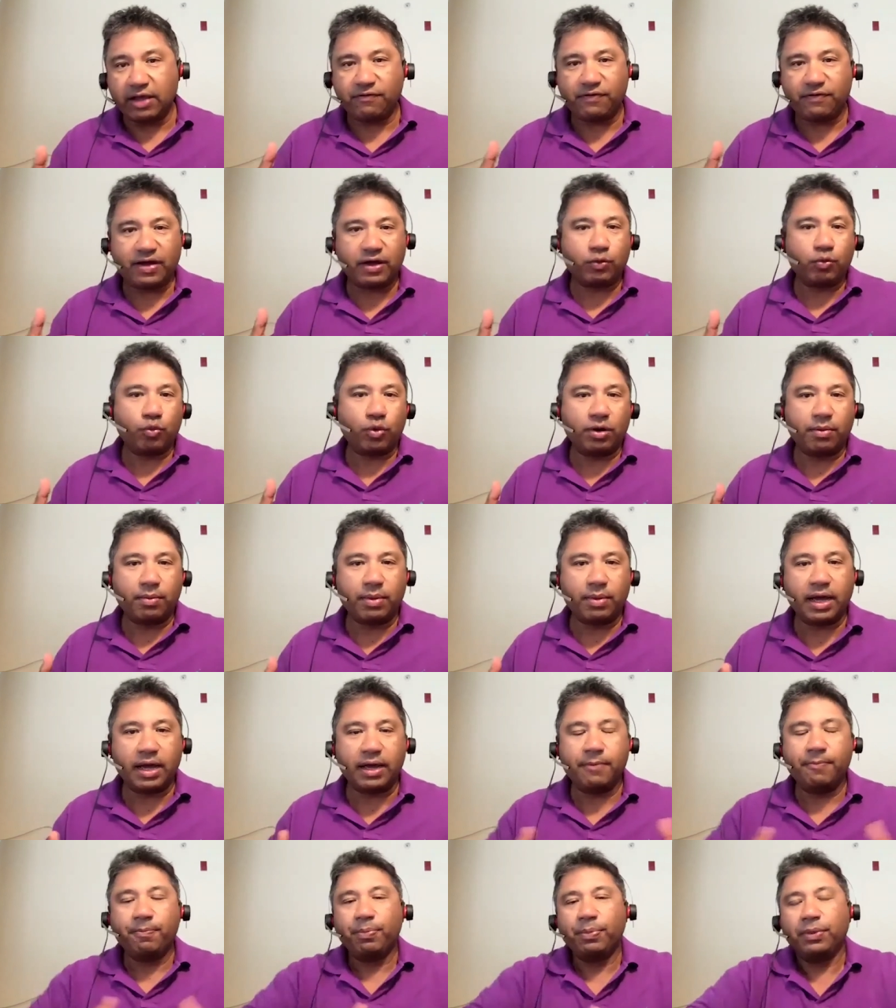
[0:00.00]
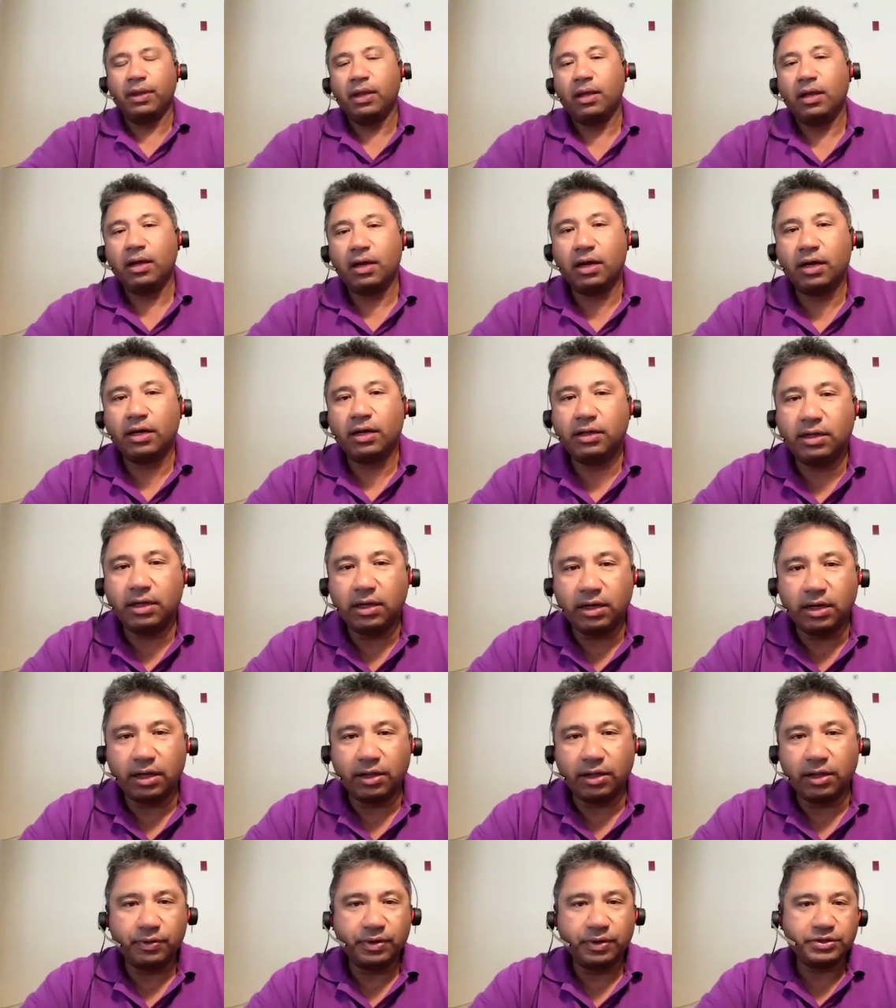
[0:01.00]
In fact, one of my
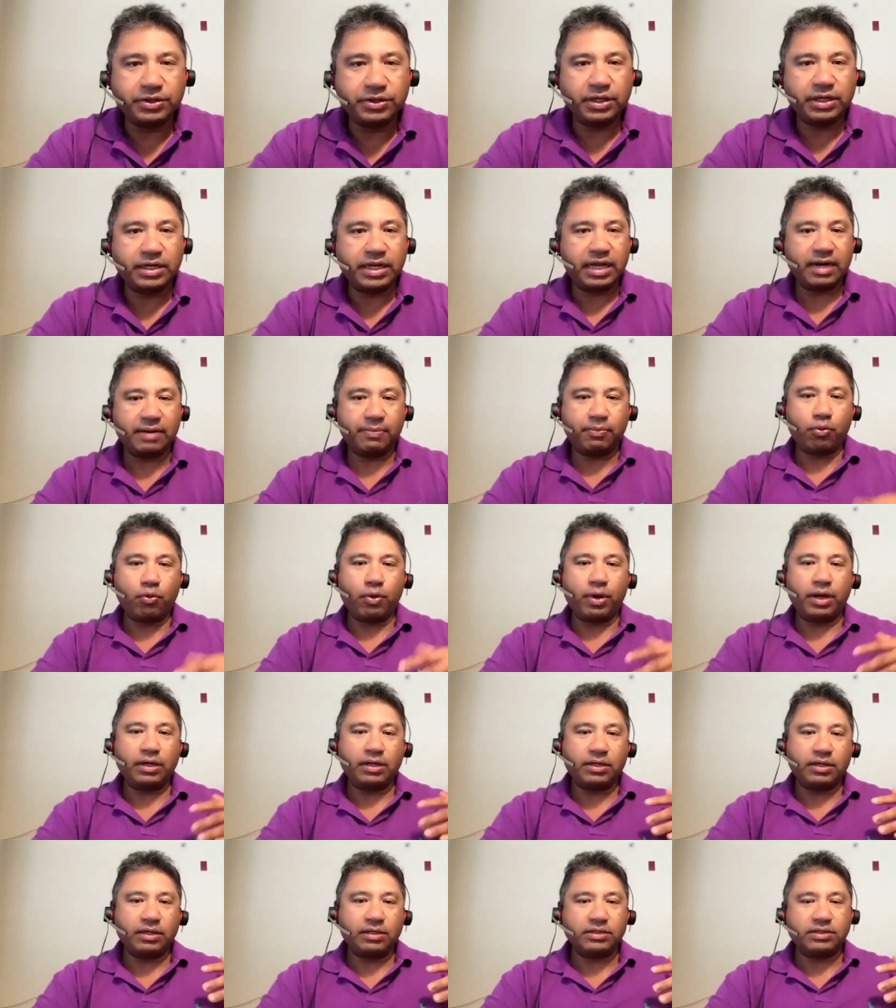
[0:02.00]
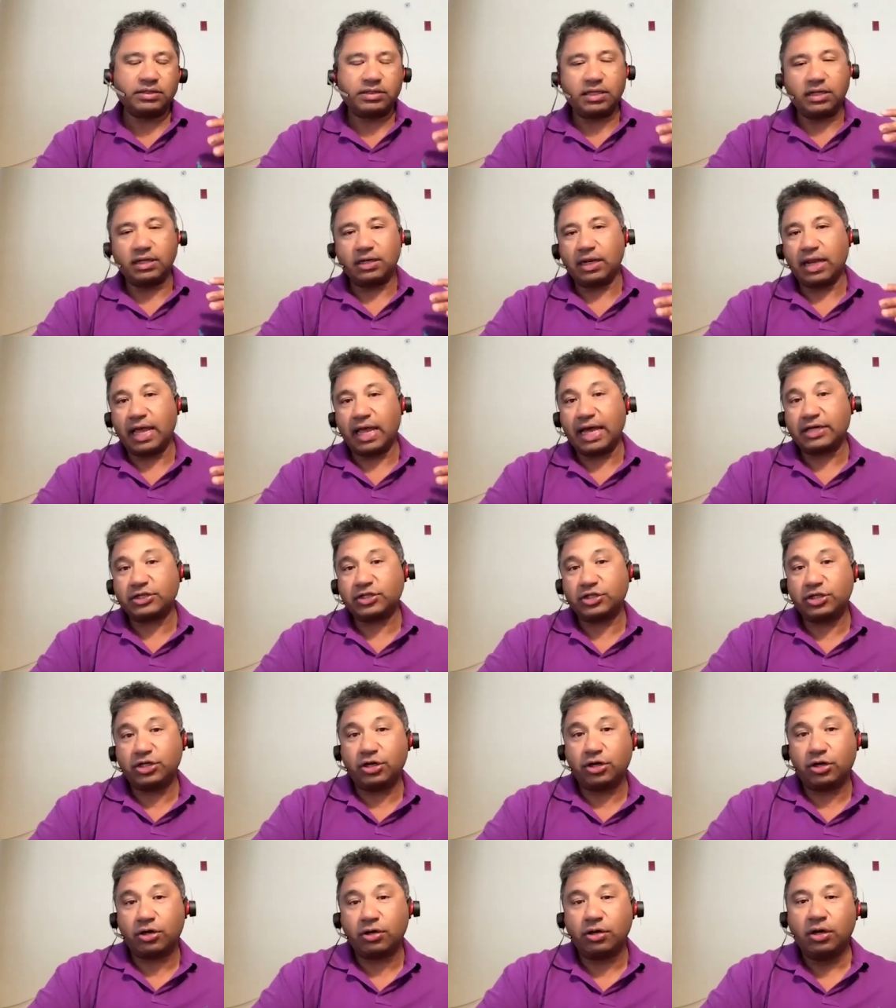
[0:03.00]
another interesting data point is then last
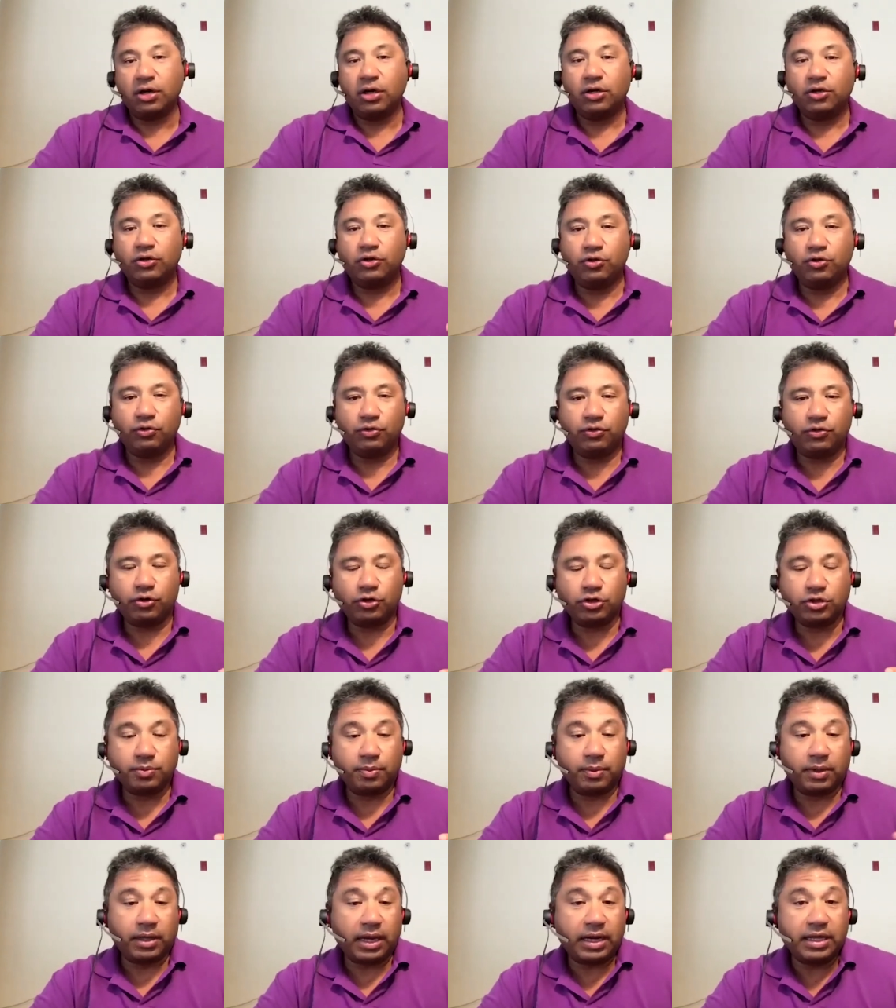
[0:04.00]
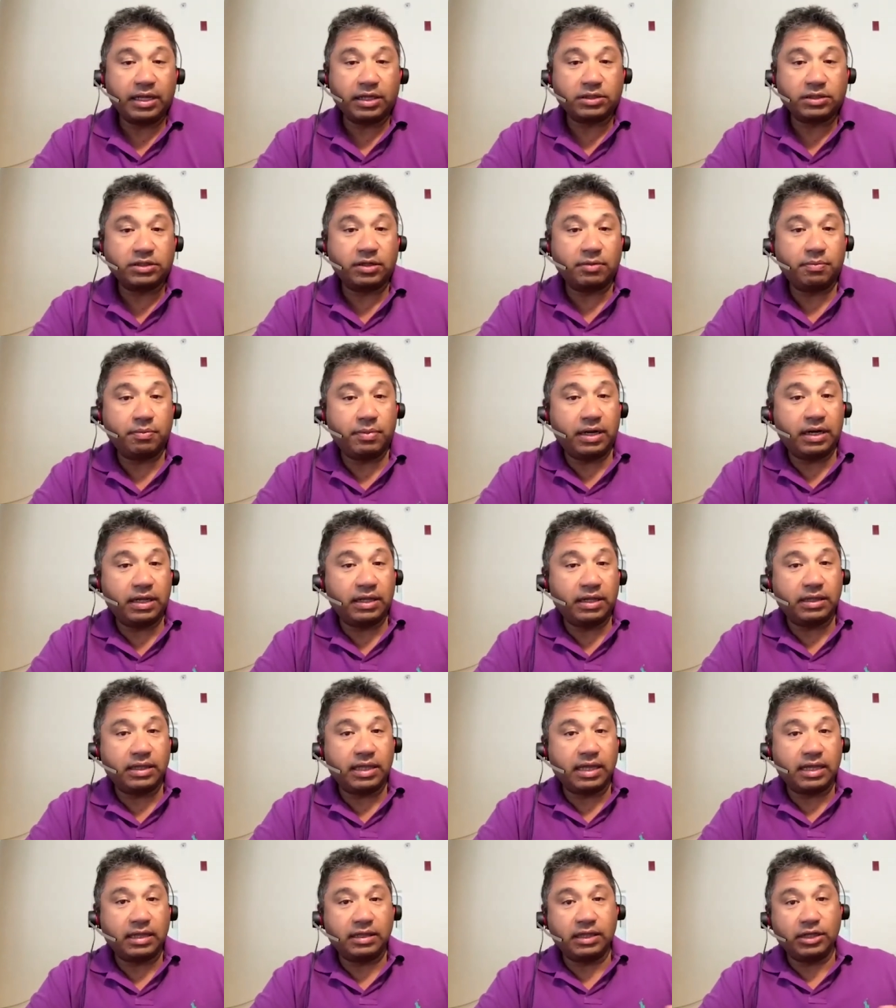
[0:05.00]
year, 2/3 of millennials admitted
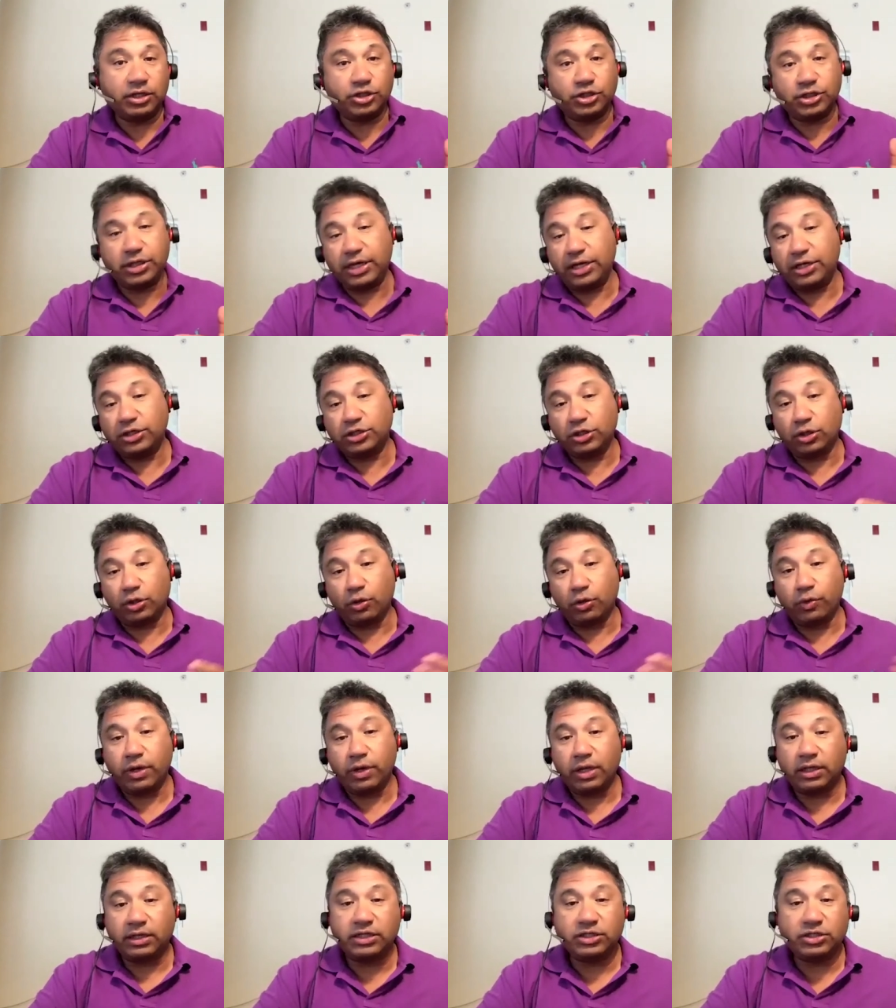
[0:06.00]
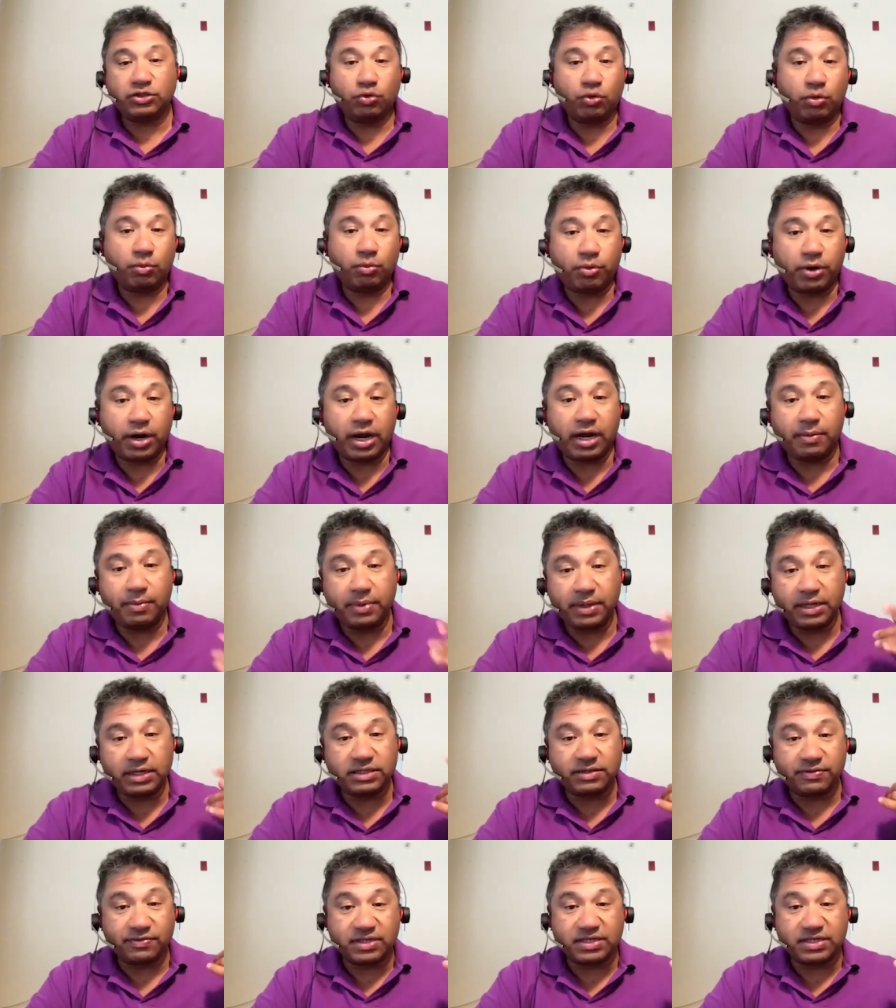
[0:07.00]
that they changed loyalties to a brand
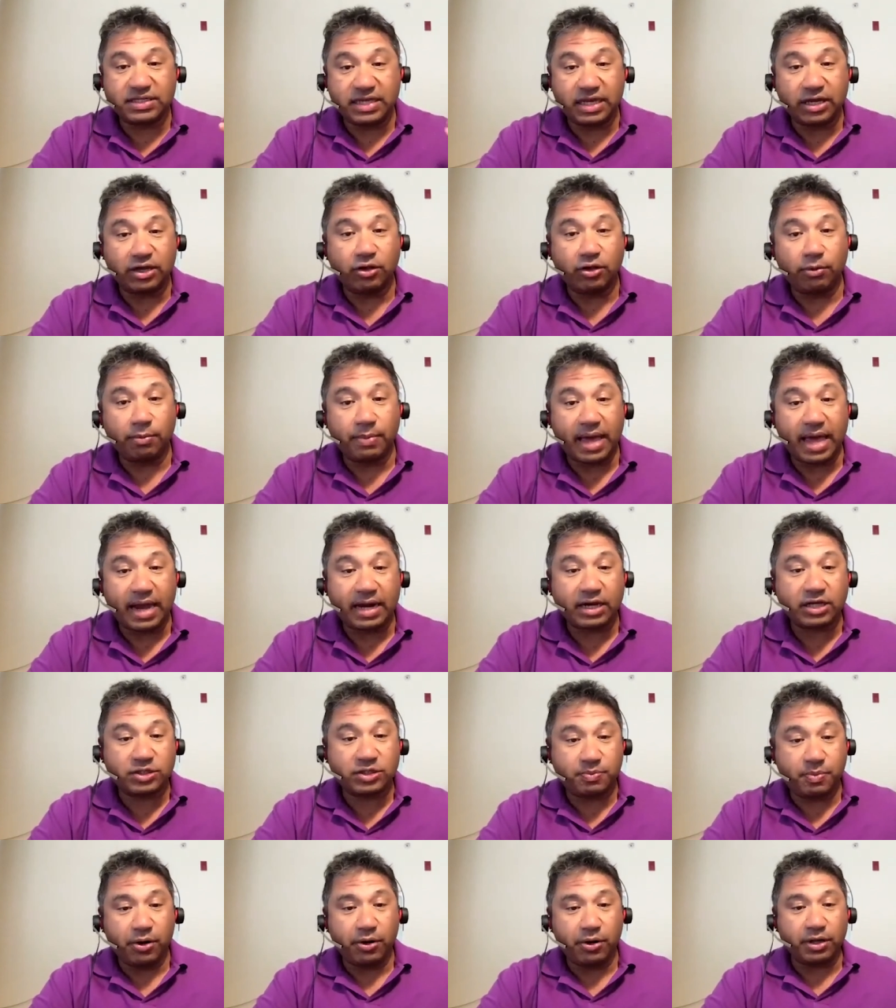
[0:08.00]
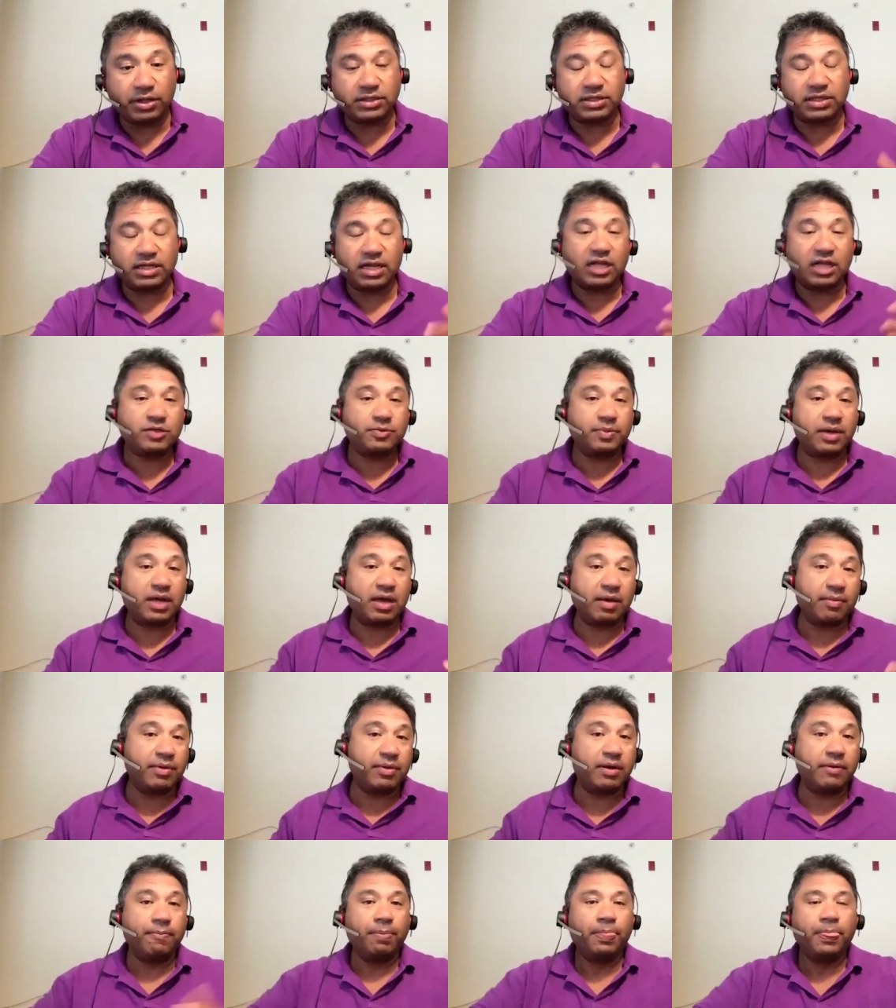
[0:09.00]
because of a single bad experience. And that's
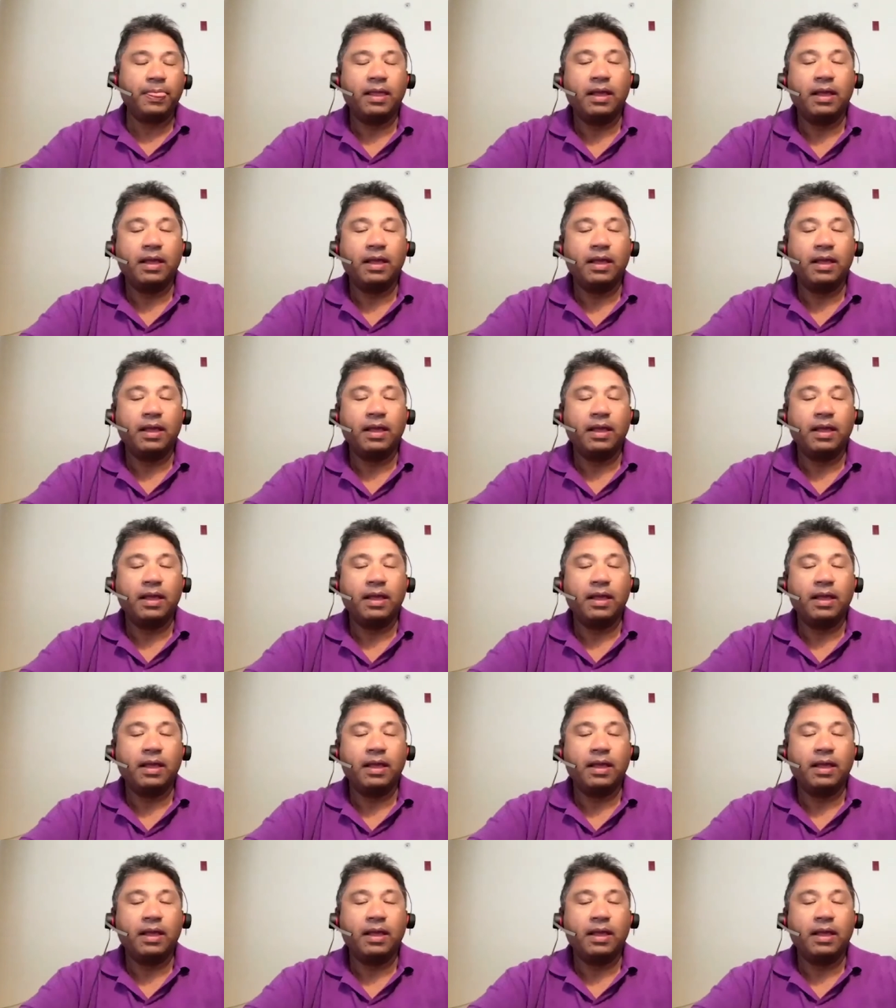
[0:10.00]
becoming